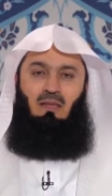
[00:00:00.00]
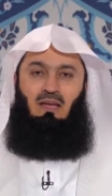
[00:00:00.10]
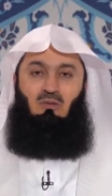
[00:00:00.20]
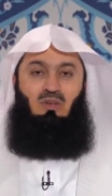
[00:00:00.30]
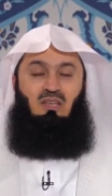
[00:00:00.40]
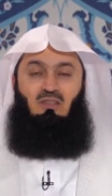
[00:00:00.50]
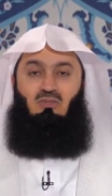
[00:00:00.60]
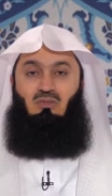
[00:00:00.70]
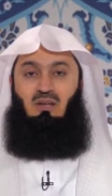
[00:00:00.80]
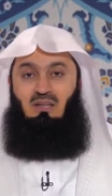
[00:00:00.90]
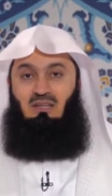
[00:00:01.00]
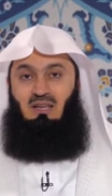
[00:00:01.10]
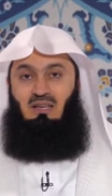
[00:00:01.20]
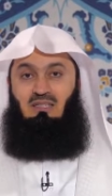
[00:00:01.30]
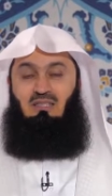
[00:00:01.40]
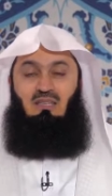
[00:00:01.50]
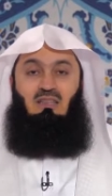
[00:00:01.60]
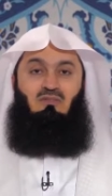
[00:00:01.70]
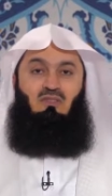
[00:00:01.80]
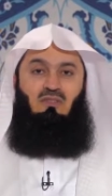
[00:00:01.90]
And we need to recognize the
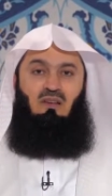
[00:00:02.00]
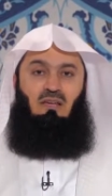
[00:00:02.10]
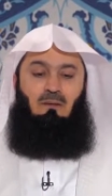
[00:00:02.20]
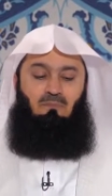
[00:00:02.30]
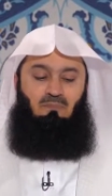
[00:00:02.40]
gift of Allah.